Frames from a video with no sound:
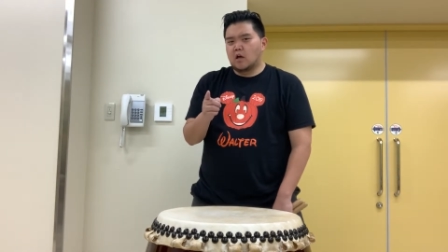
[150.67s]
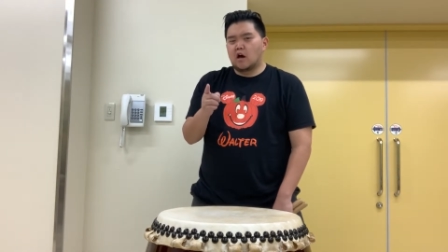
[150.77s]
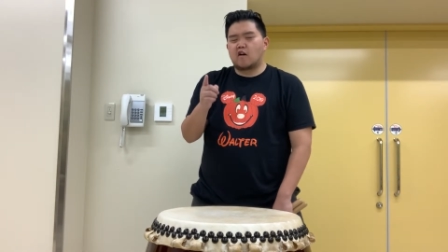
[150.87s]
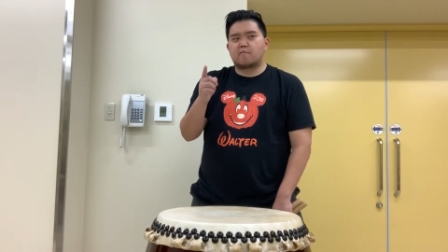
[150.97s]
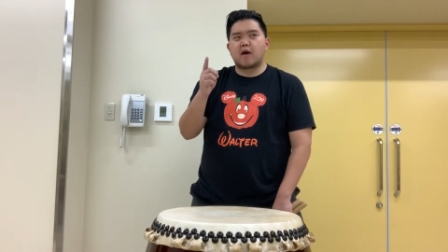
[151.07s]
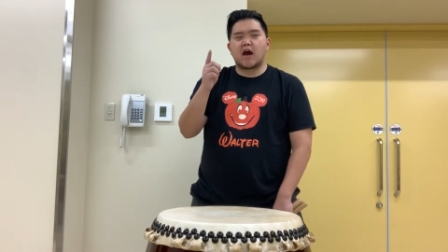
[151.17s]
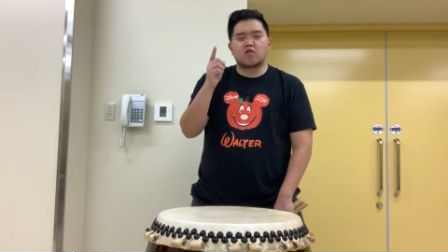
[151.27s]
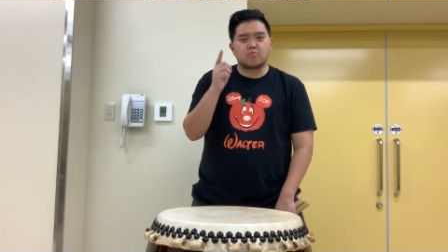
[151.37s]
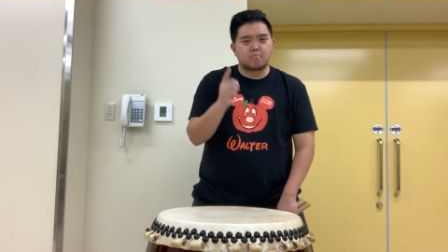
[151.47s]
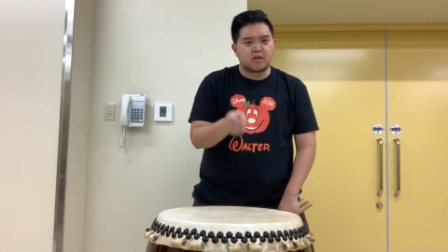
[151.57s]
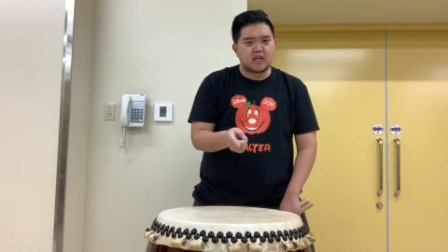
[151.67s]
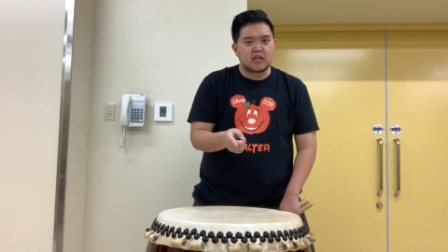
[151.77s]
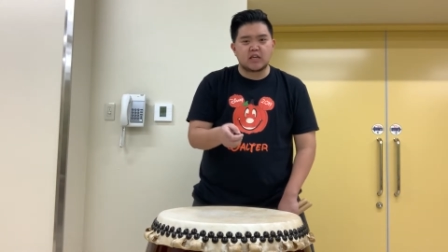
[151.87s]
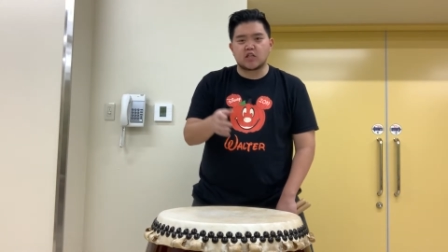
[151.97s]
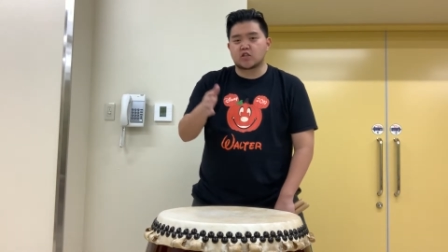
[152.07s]
of pattern
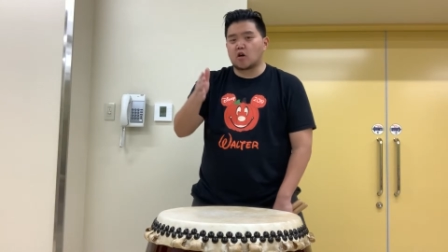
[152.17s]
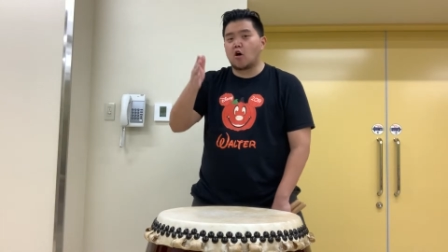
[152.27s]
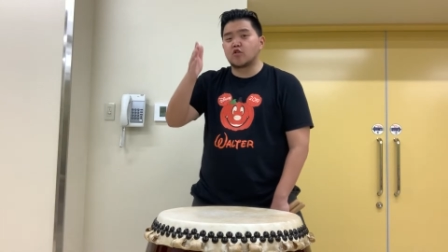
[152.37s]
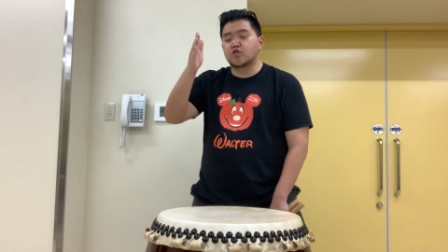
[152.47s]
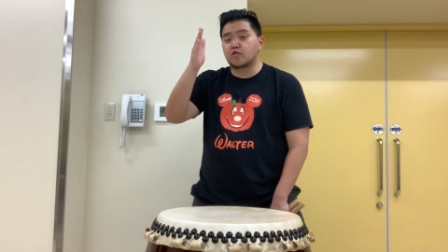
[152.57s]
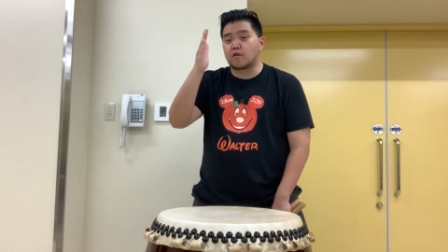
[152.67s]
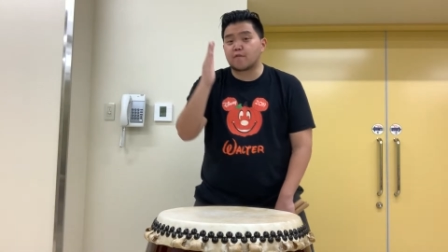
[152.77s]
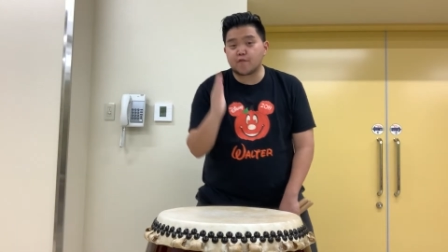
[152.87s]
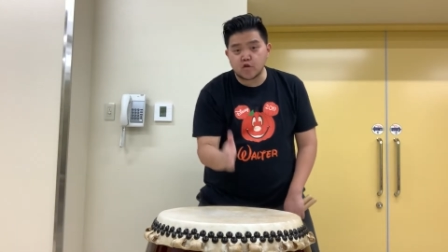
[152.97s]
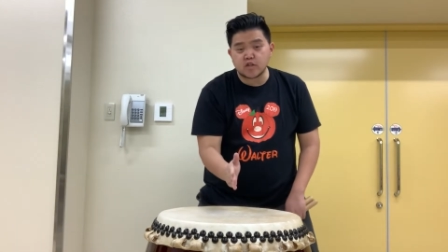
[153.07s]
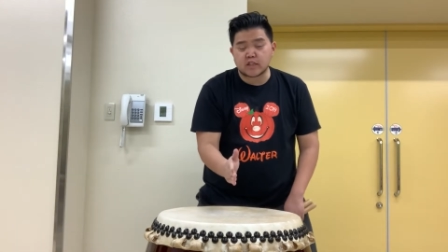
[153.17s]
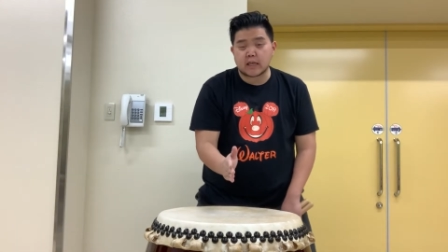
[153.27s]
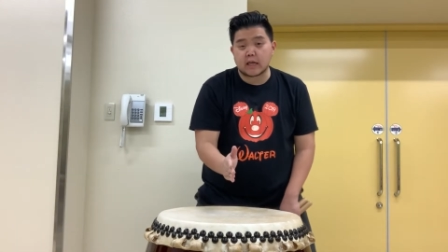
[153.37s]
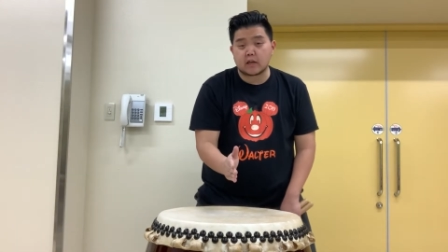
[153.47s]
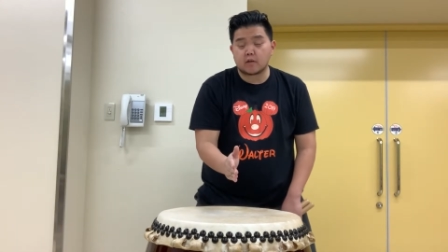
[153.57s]
B is also the first
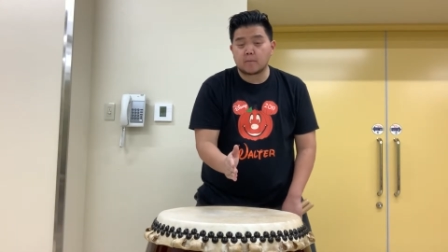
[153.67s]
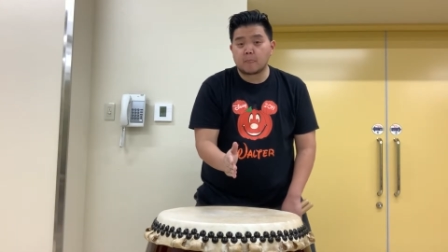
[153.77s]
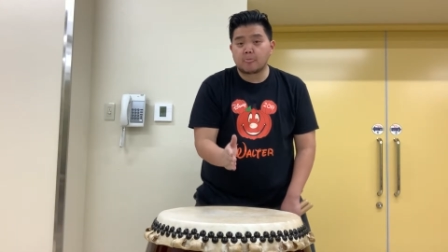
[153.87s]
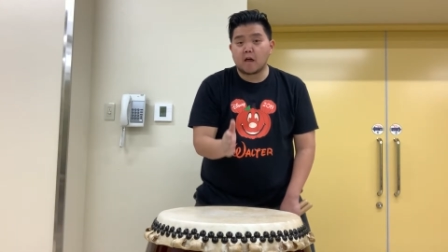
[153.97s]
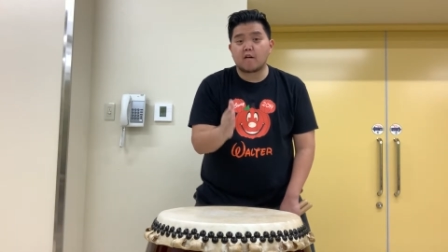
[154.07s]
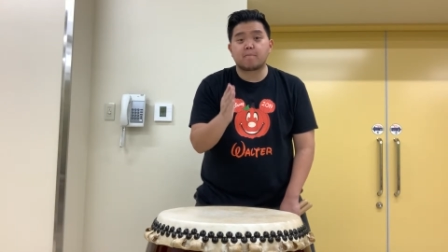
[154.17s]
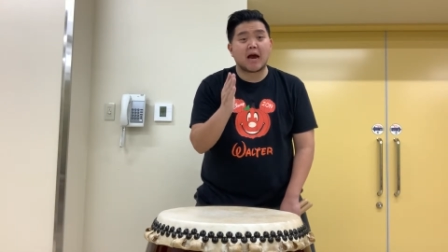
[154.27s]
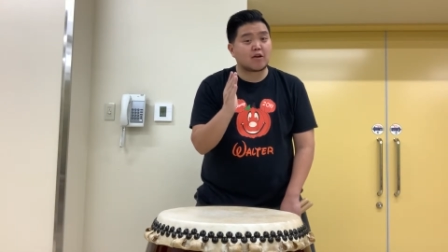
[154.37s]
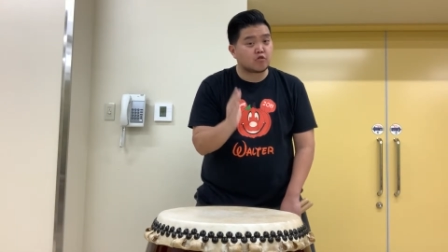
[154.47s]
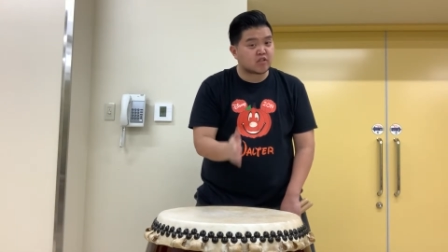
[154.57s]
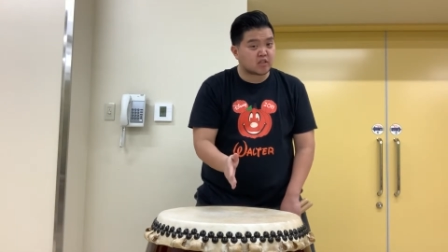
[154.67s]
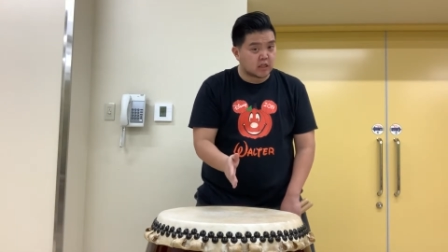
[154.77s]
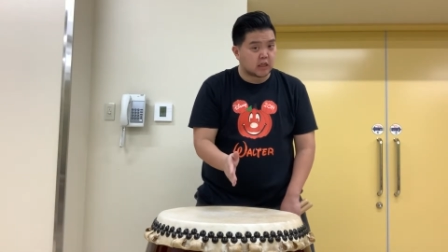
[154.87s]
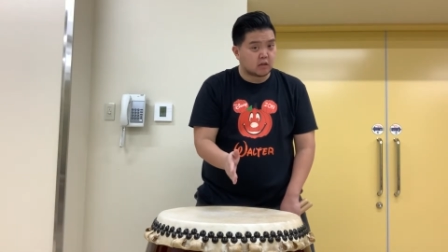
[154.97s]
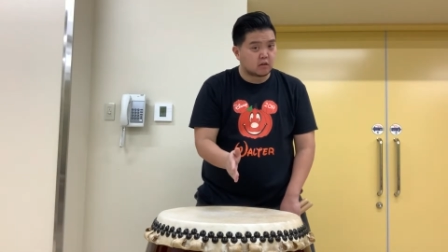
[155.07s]
hit of pattern
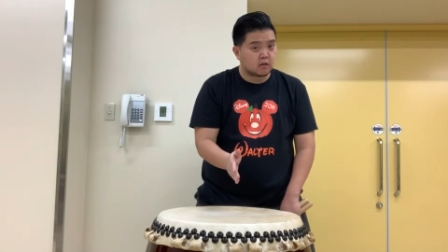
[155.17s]
C.